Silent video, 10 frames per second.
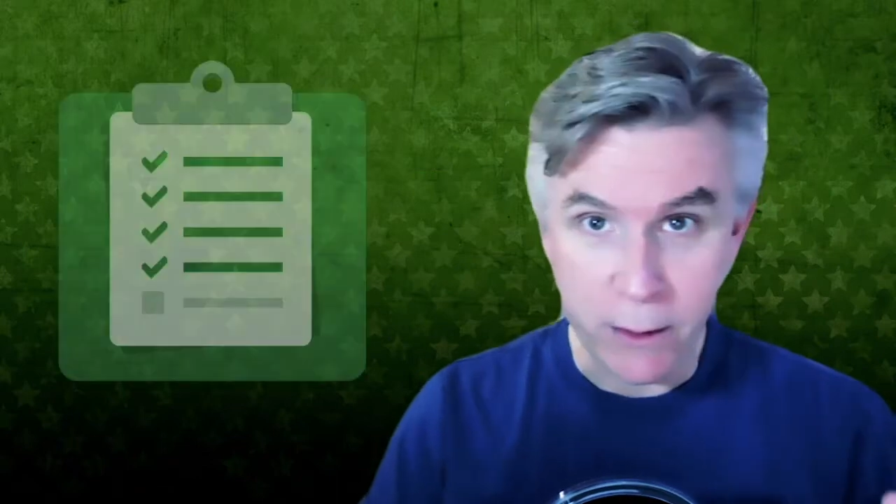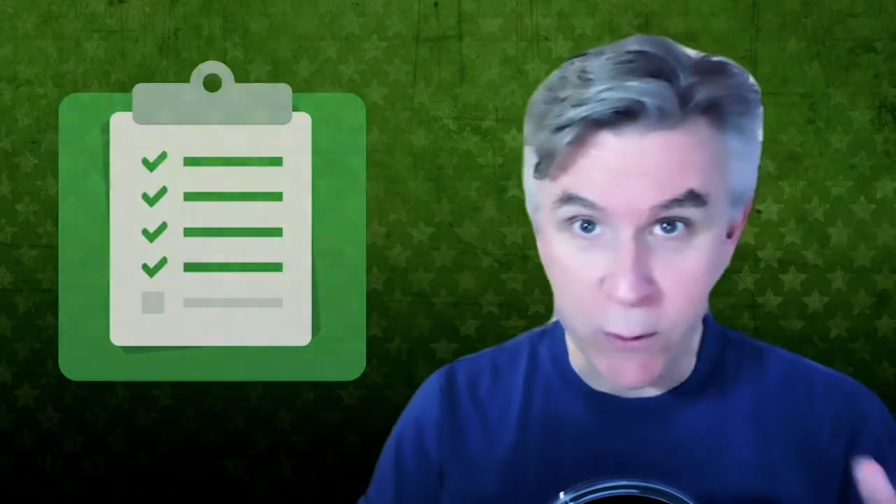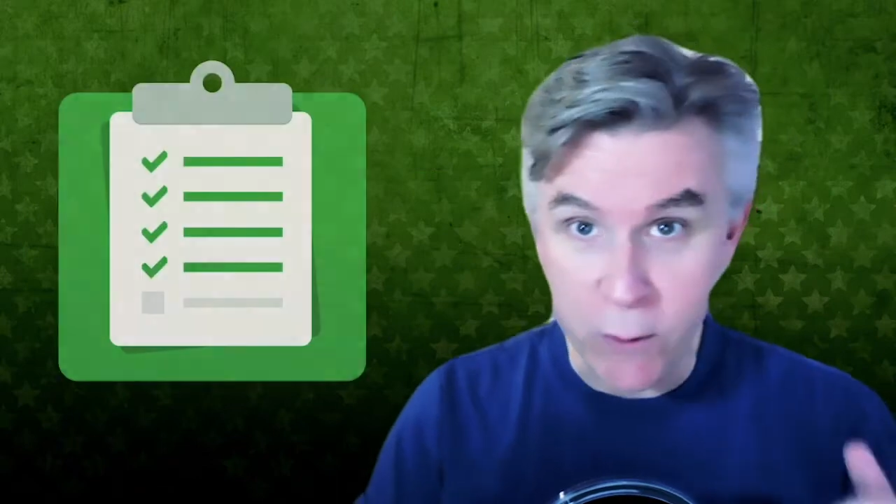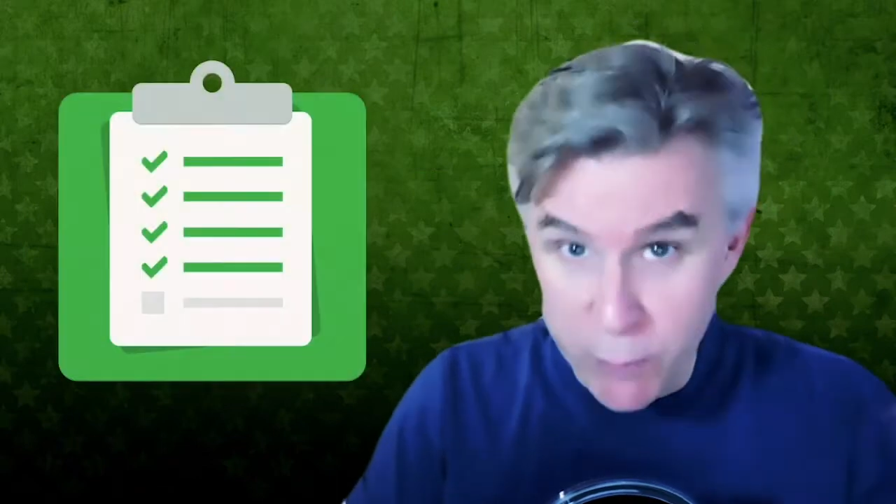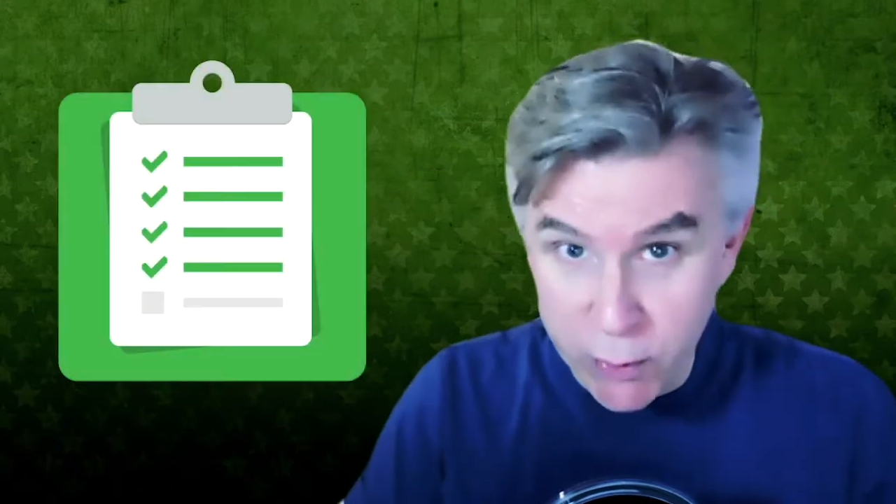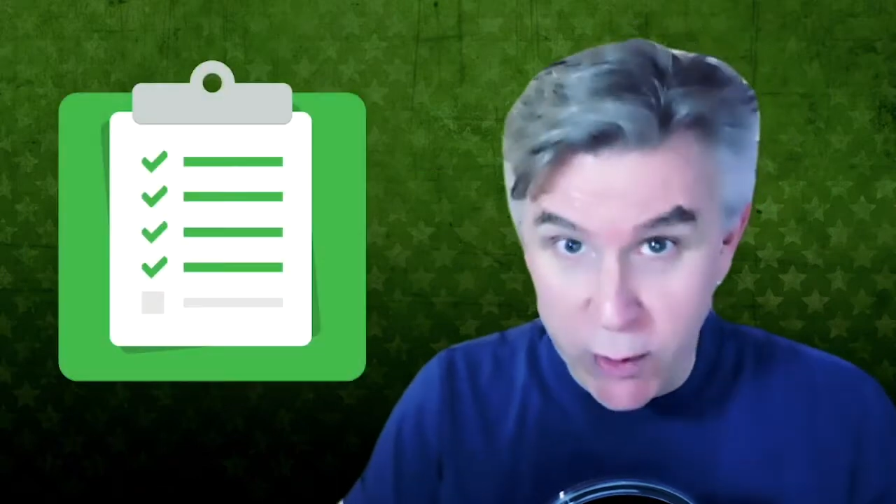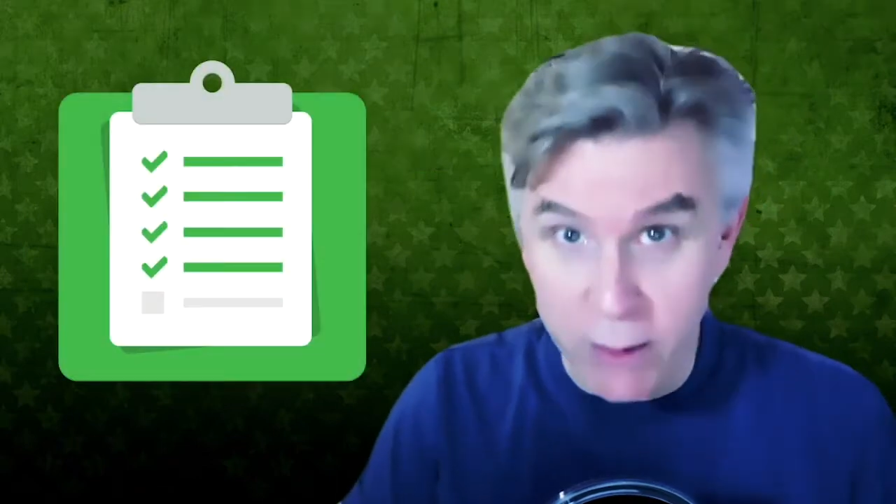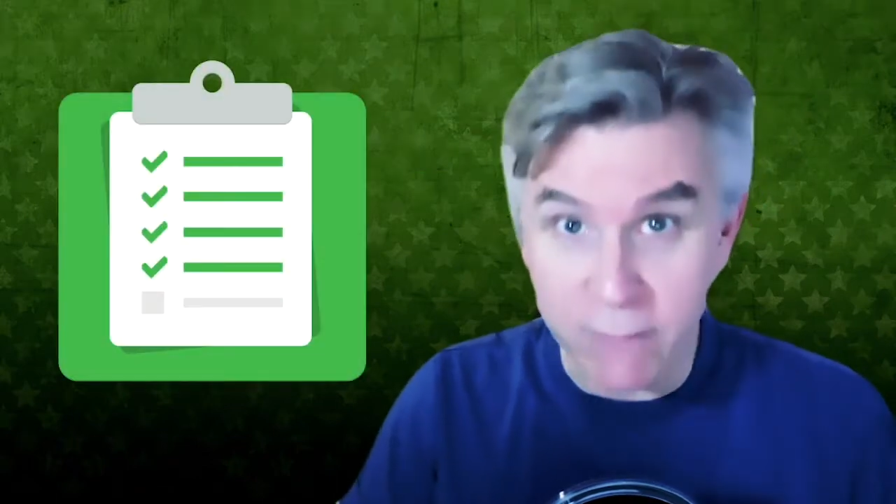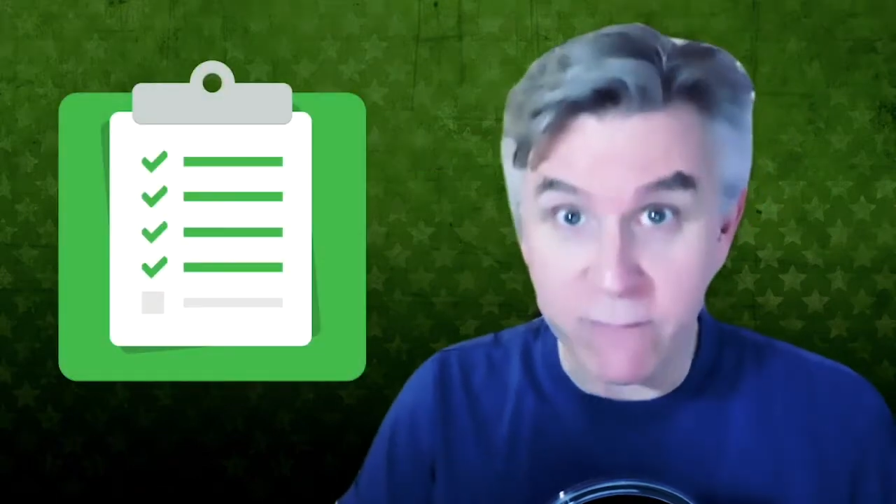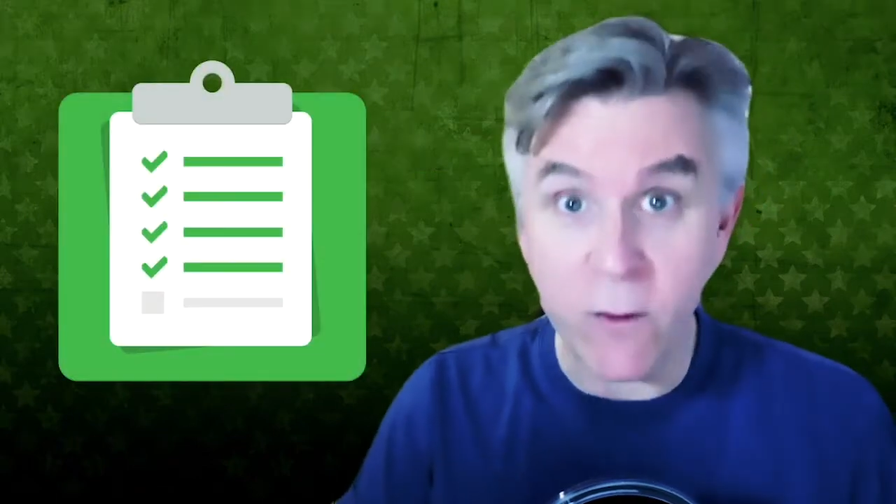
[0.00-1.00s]
You can put on
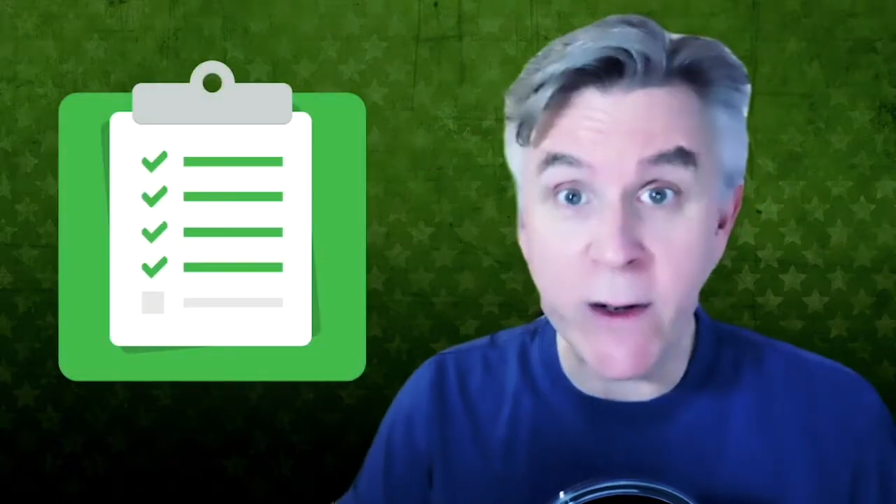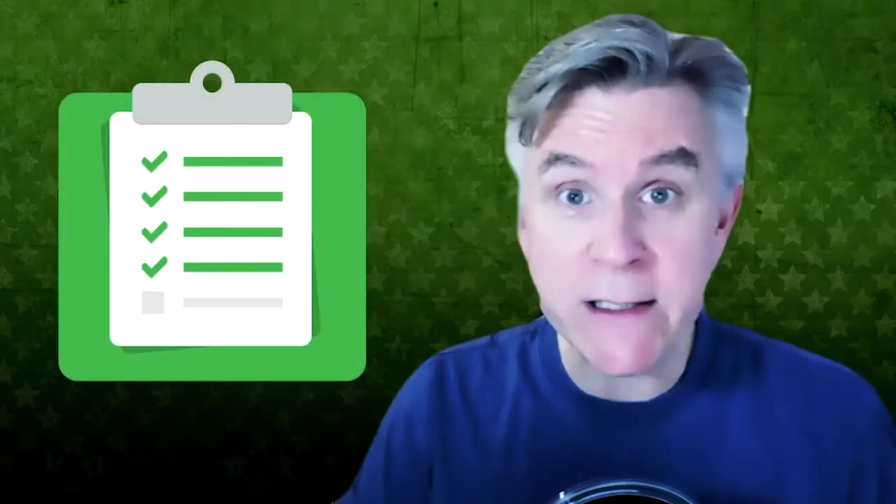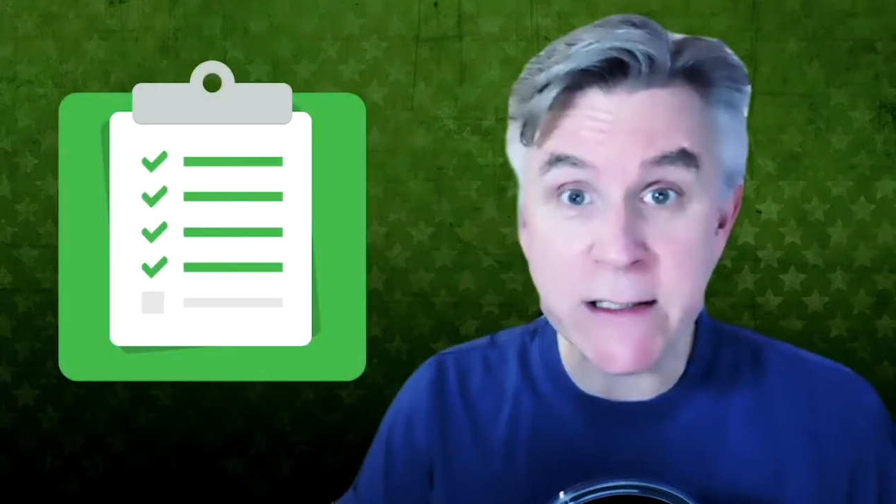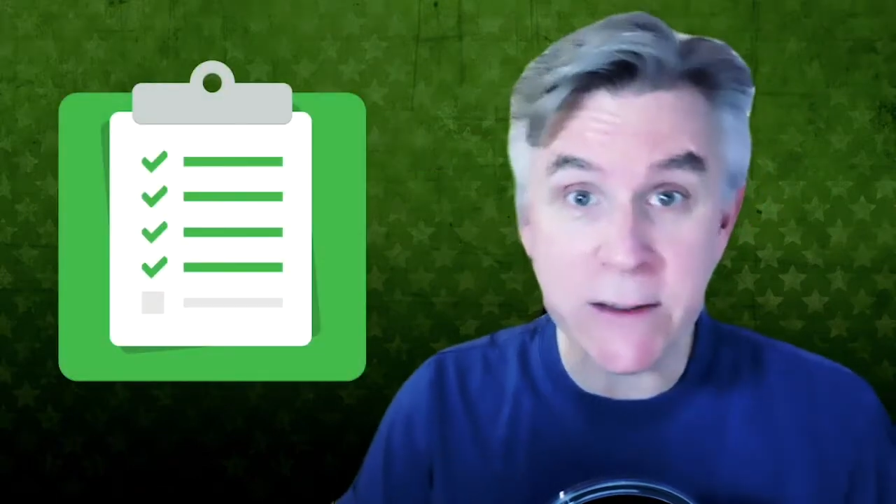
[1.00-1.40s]
a voice